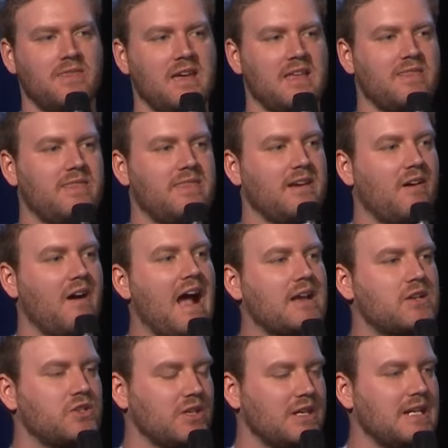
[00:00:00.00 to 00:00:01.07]
that there
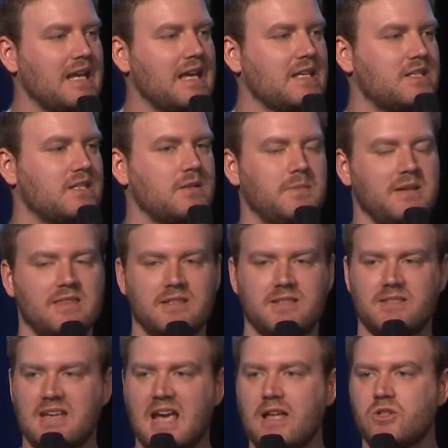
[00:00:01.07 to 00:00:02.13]
actually needs to be this
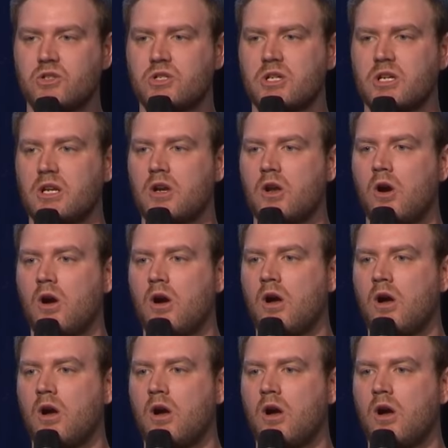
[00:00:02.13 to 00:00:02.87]
tension